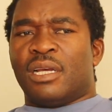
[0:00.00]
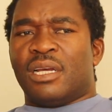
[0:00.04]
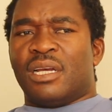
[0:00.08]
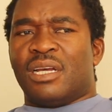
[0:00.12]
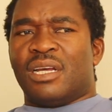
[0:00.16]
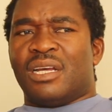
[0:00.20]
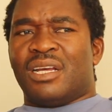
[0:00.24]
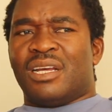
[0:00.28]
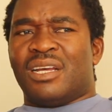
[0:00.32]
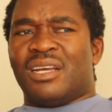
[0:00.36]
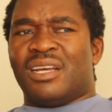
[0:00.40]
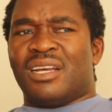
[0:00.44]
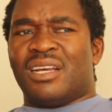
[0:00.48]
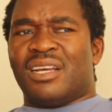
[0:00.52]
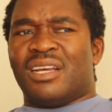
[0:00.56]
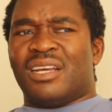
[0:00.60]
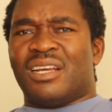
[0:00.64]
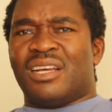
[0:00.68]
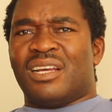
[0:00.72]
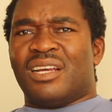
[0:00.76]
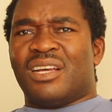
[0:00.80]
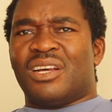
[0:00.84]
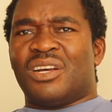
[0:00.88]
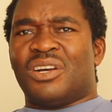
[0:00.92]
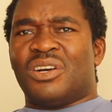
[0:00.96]

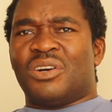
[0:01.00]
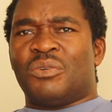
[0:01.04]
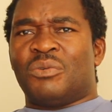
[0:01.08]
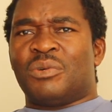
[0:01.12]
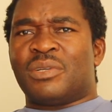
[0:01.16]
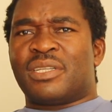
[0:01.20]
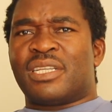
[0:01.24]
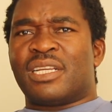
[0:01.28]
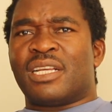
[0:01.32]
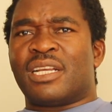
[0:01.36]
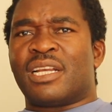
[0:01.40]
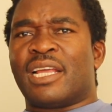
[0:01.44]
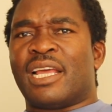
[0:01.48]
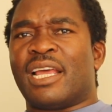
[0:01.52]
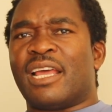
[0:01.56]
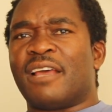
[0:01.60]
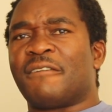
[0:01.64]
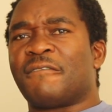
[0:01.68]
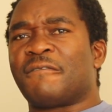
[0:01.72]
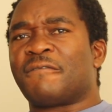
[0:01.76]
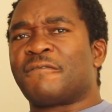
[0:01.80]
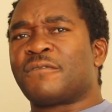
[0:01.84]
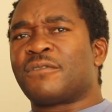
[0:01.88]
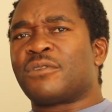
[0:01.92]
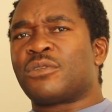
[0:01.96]
uh, we didn't have